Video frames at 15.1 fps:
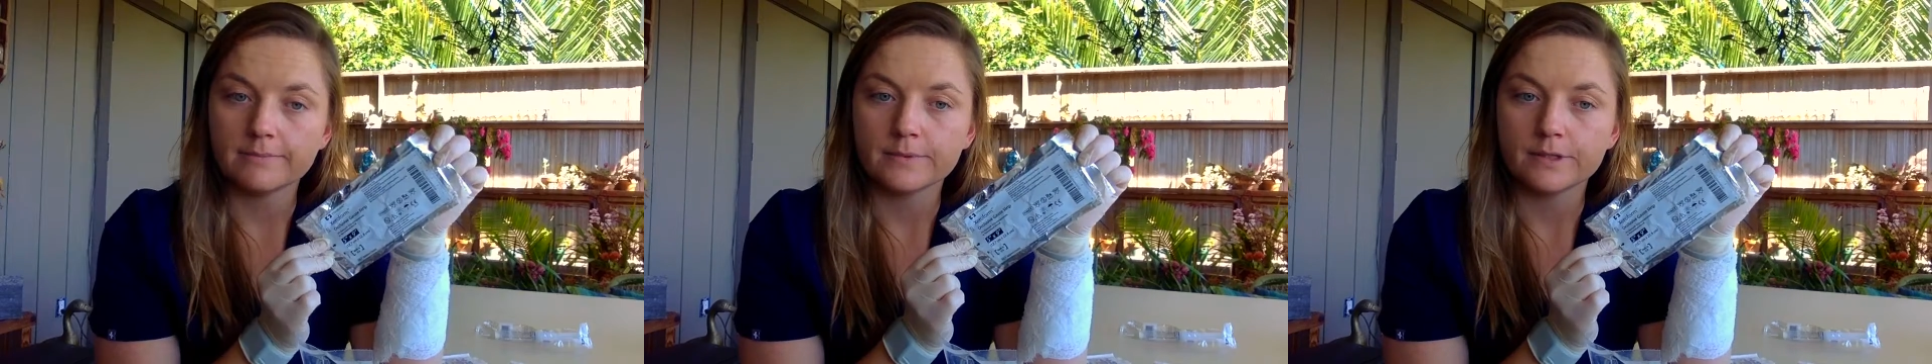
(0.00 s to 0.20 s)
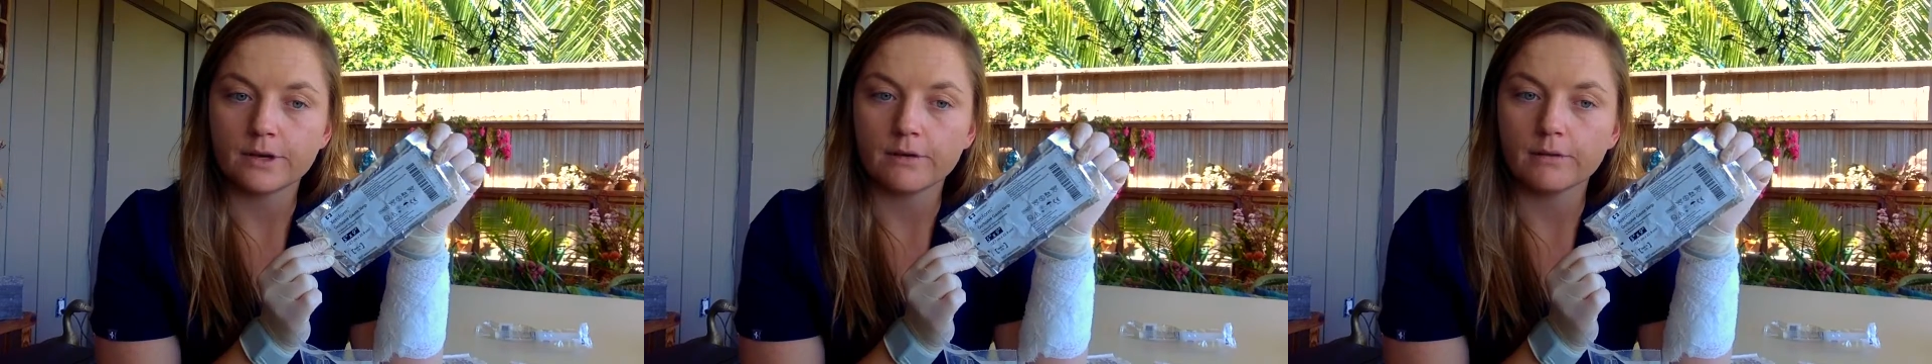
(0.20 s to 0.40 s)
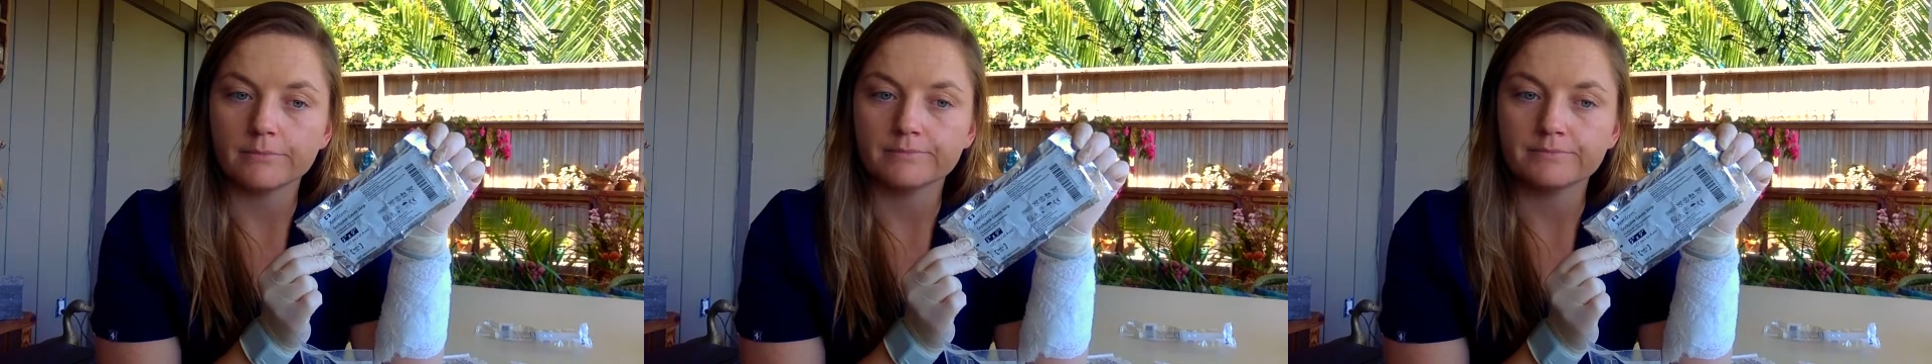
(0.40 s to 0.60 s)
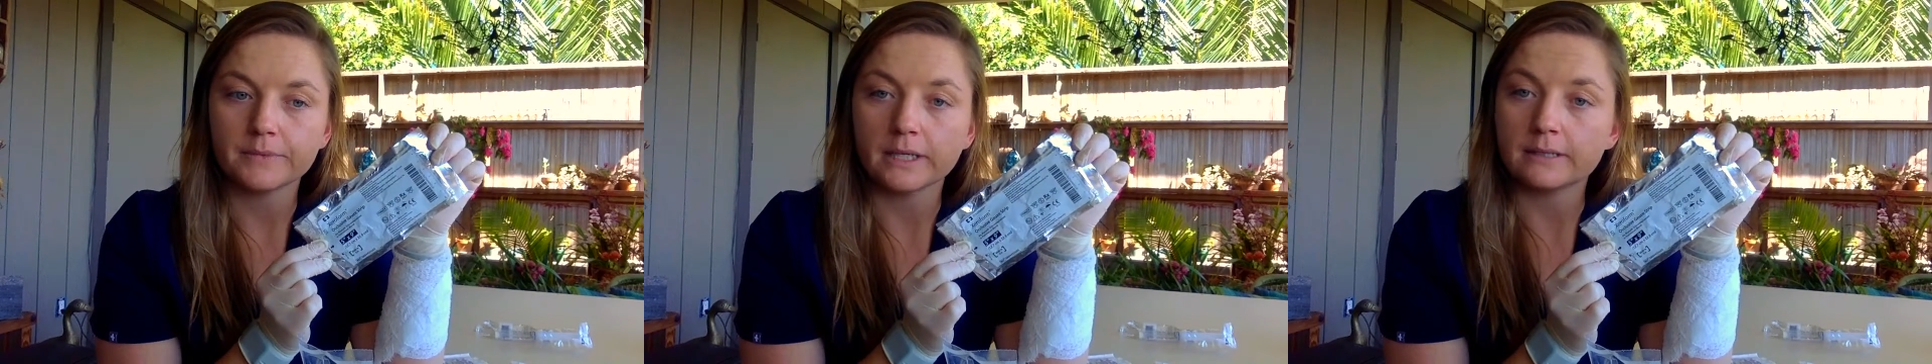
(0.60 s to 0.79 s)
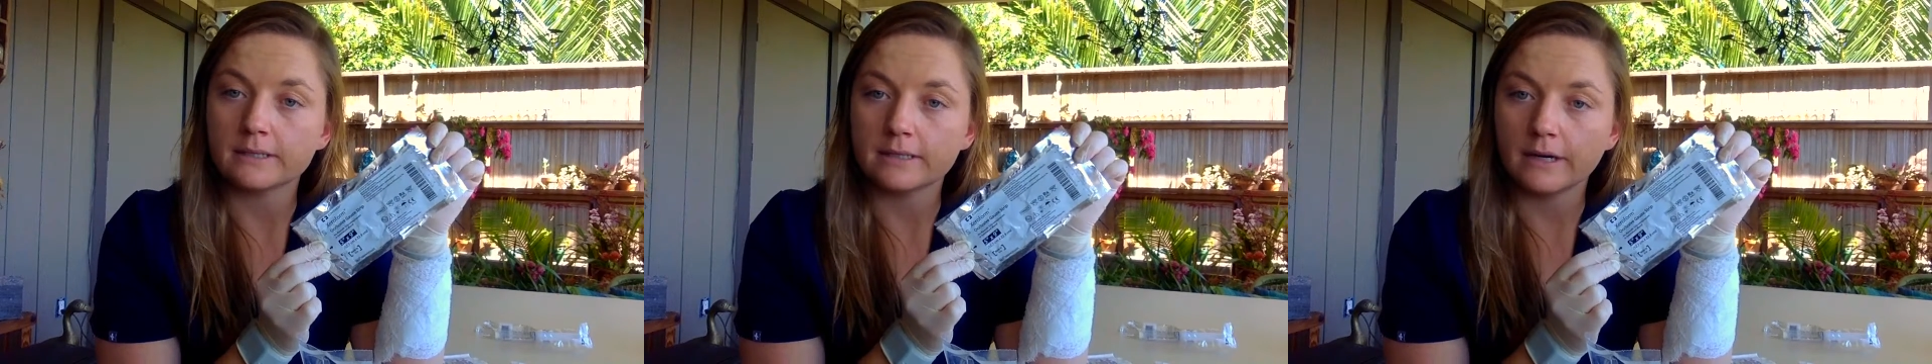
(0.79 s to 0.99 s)
So
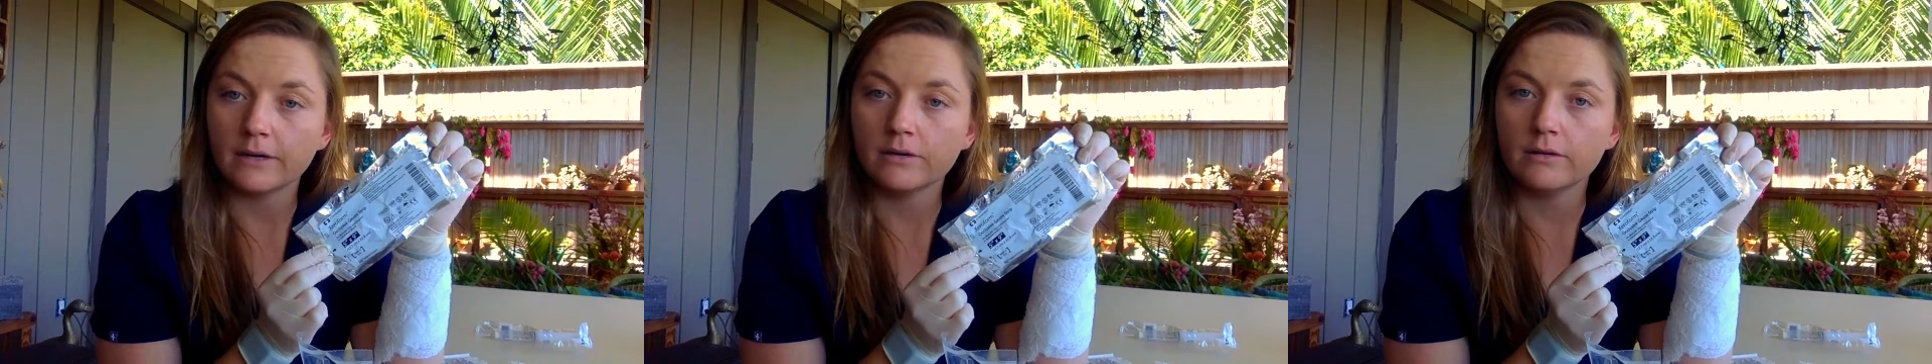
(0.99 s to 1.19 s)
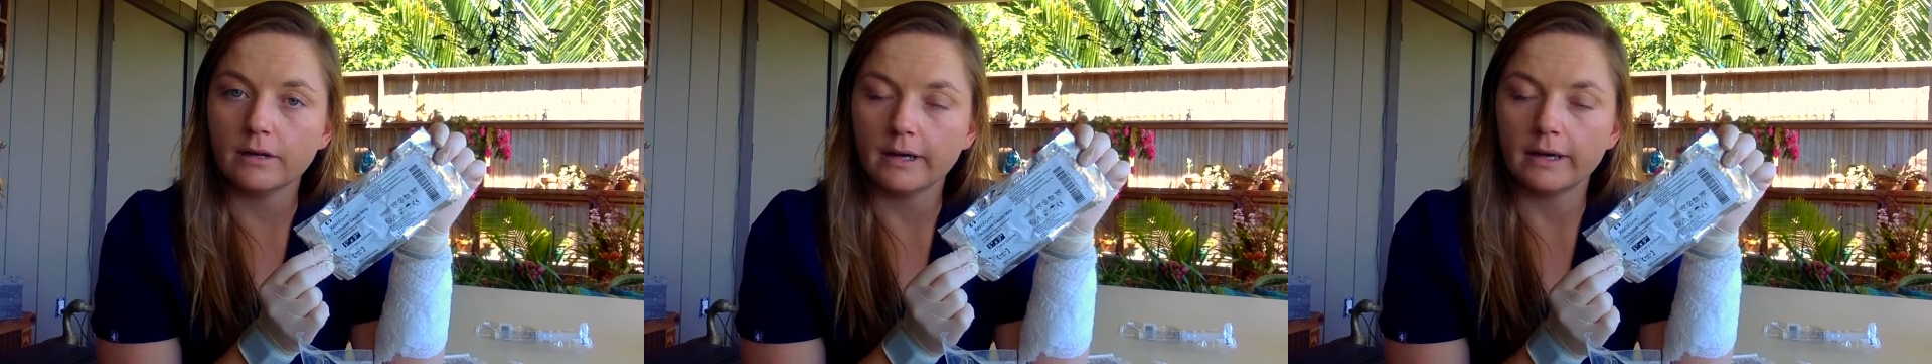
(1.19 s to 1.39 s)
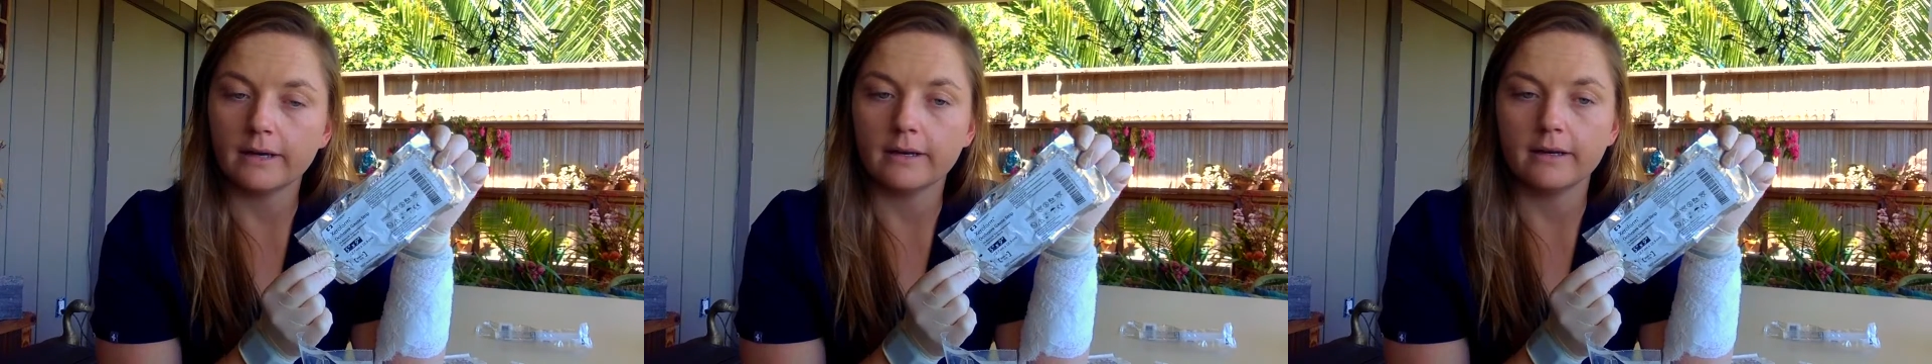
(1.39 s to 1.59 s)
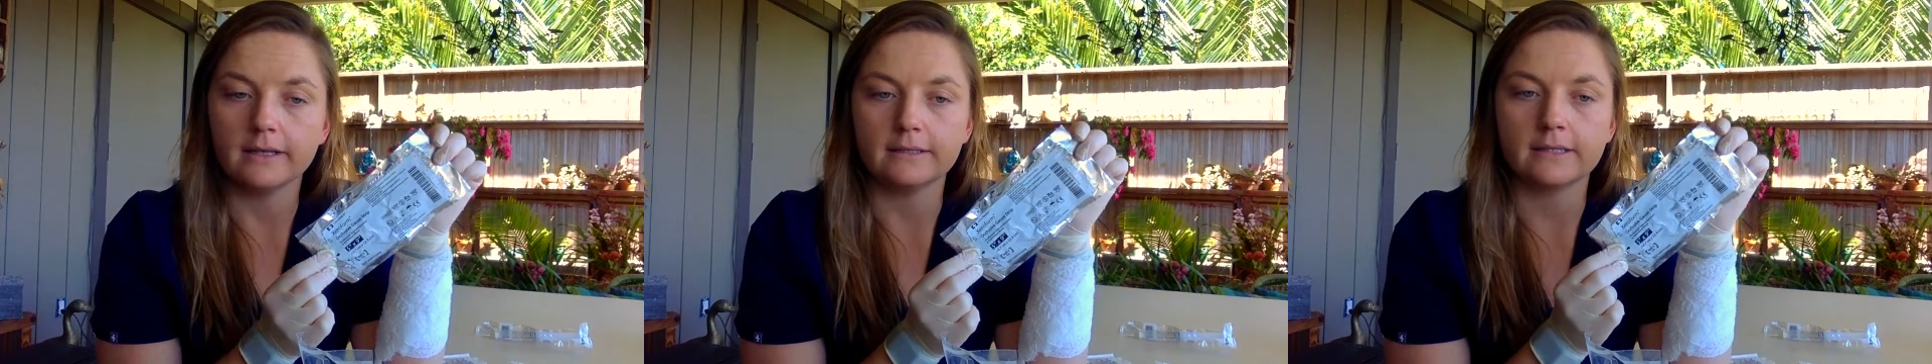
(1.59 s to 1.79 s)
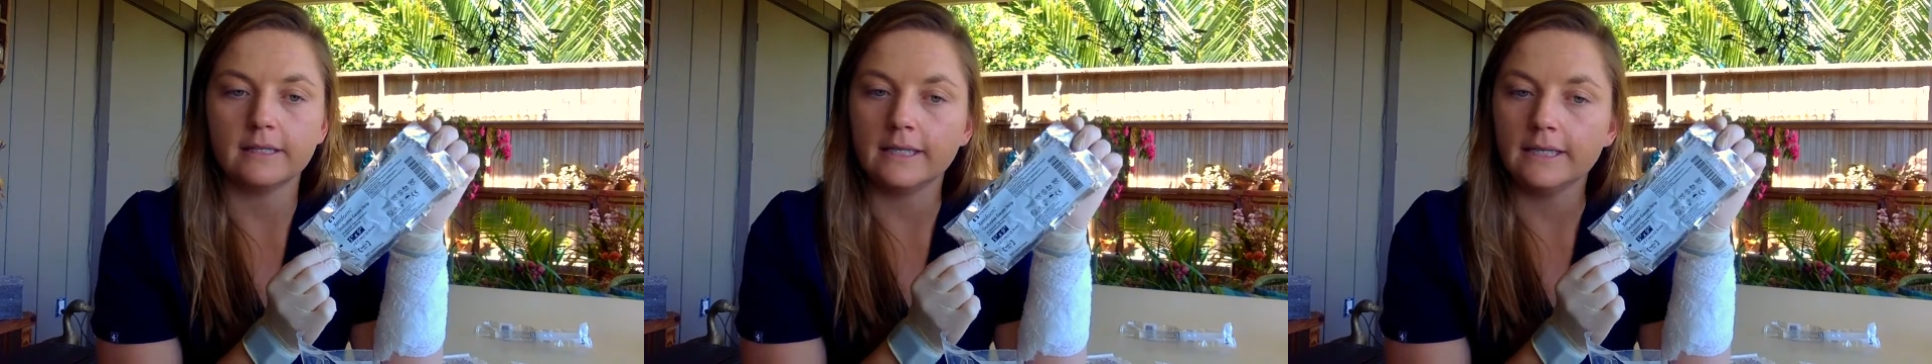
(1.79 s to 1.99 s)
it's sterile and
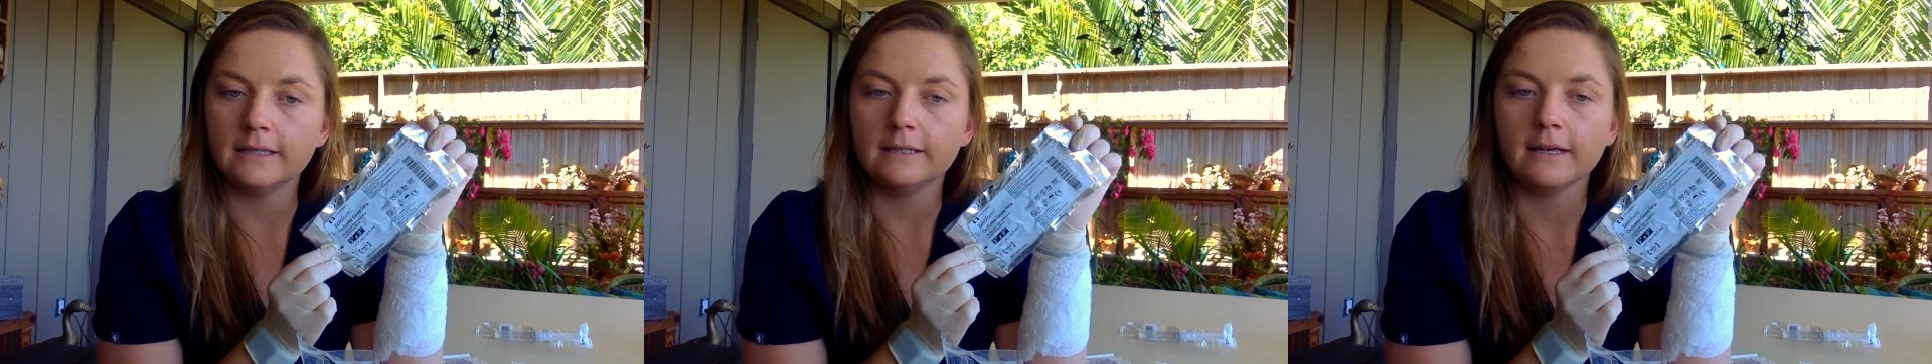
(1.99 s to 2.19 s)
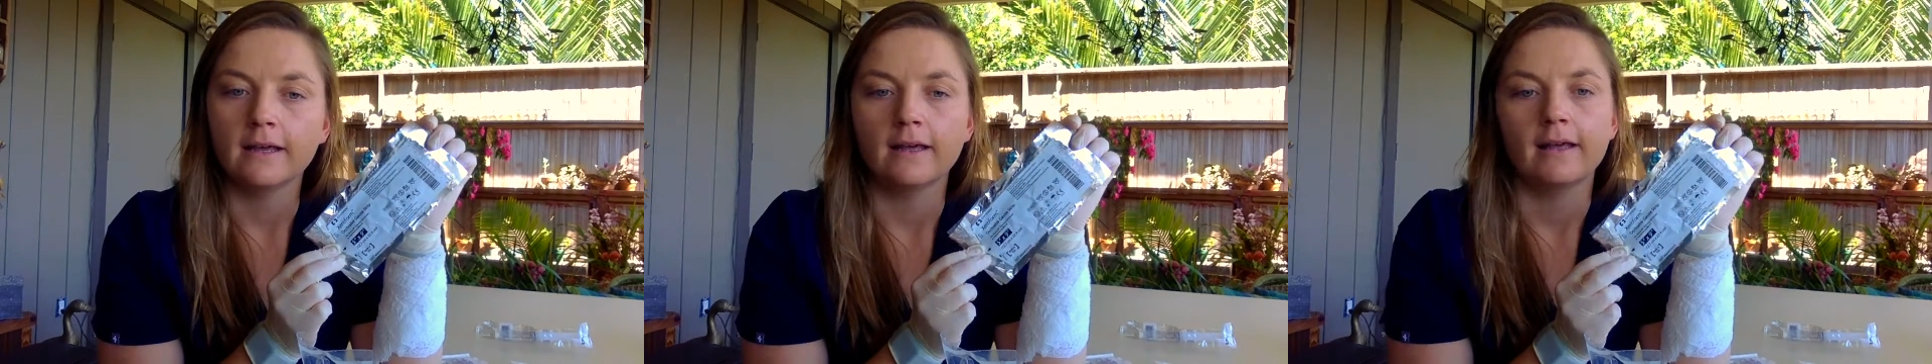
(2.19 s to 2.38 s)
it's clean